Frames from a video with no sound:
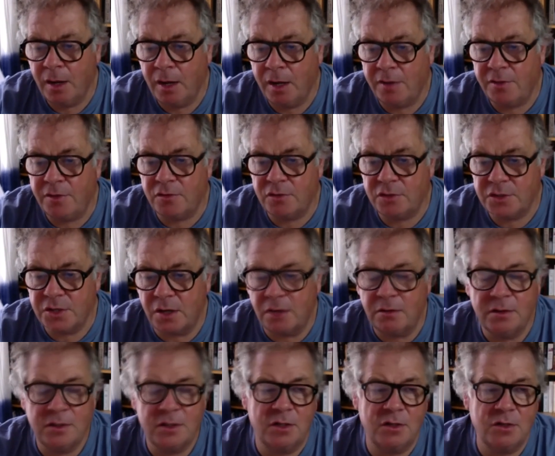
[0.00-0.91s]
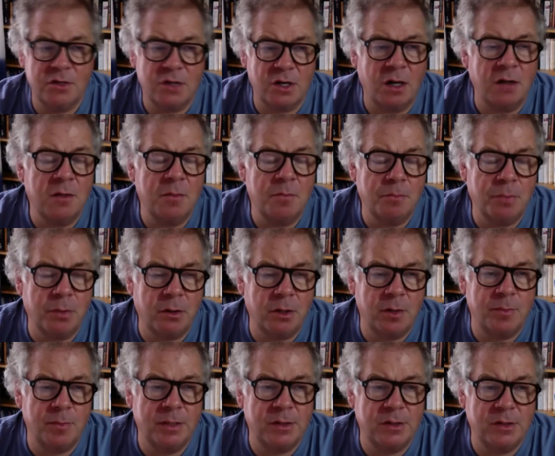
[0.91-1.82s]
And the result is
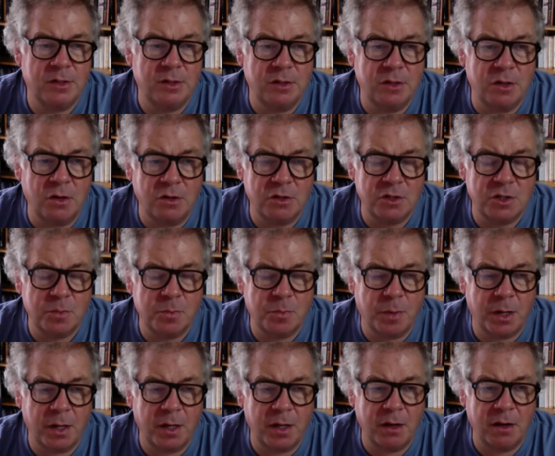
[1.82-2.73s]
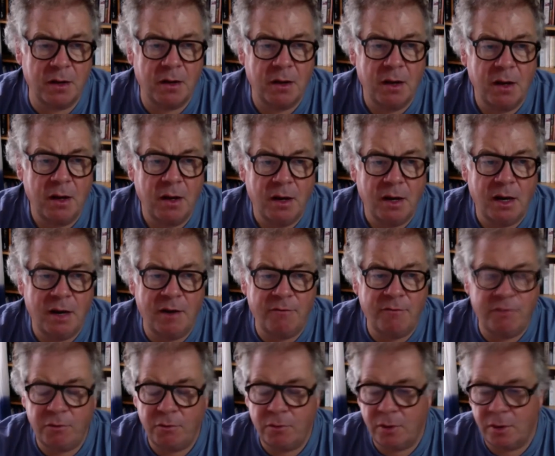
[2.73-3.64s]
unemployment did not spike,
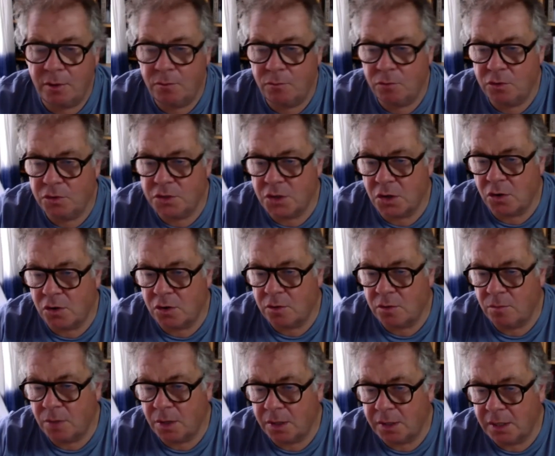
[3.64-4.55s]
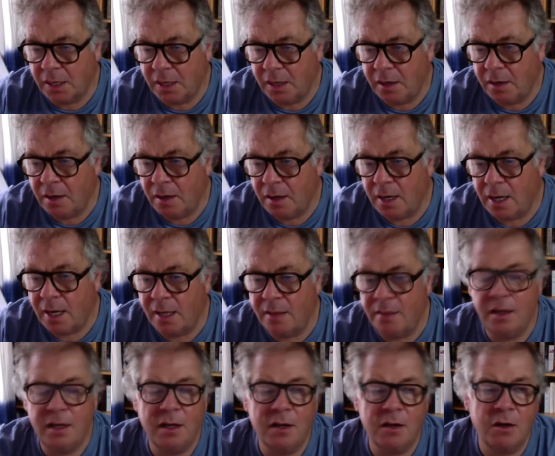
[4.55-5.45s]
everyone was on money,
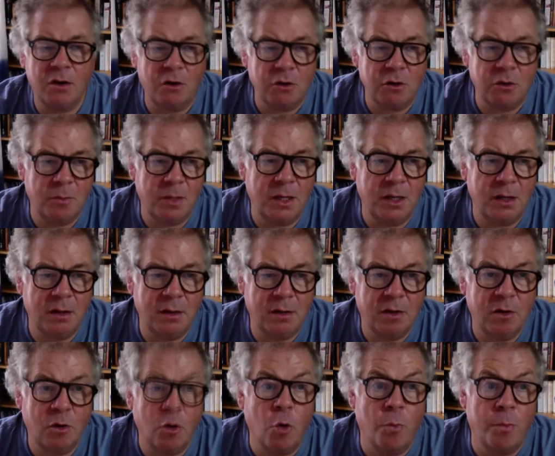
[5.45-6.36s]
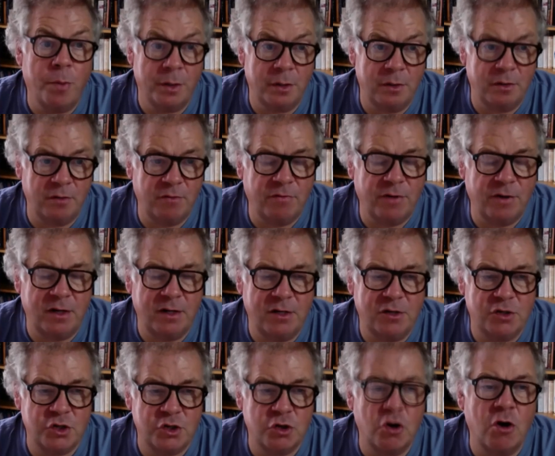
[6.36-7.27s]
and the economy opened very
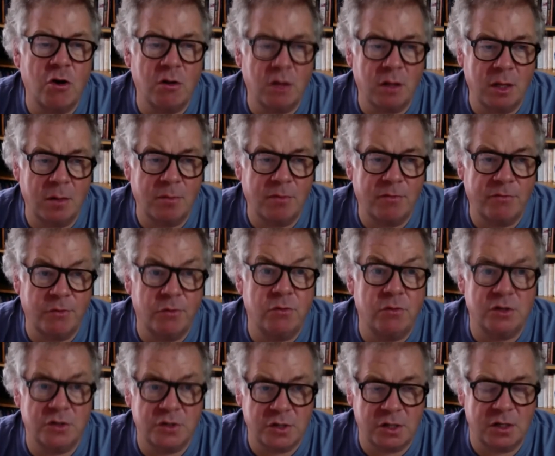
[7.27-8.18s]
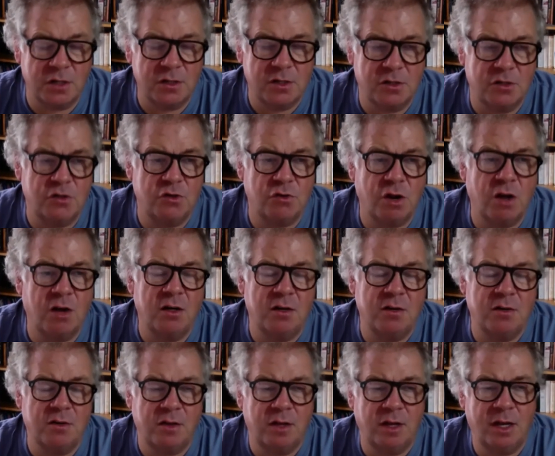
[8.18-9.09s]
strongly before it started to run
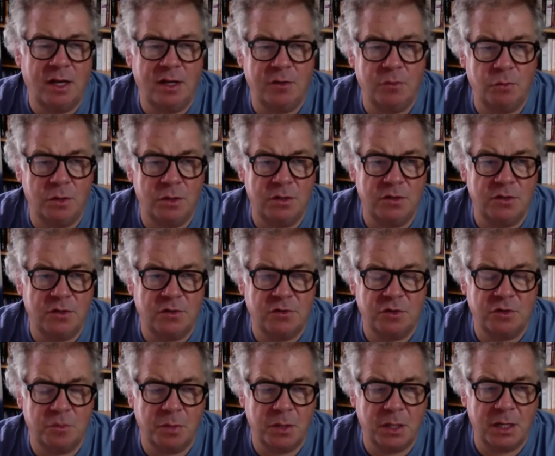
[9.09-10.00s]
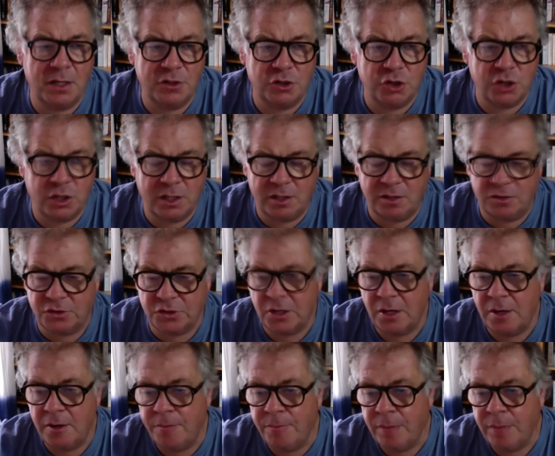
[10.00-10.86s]
into the headwinds of supply chains.